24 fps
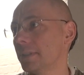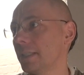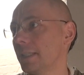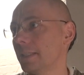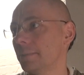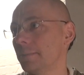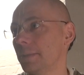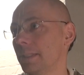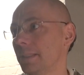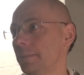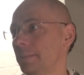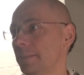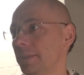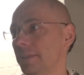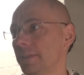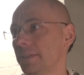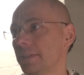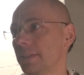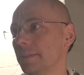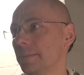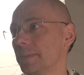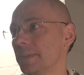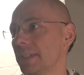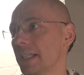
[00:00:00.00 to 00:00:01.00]
and maybe
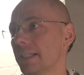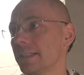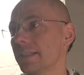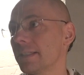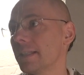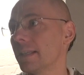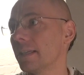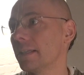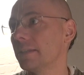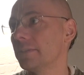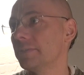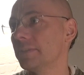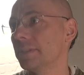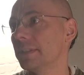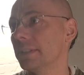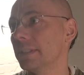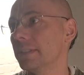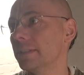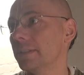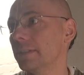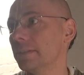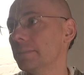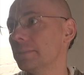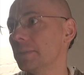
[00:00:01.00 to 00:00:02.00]
some sex life,
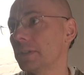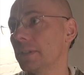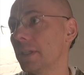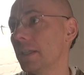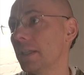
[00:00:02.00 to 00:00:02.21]
but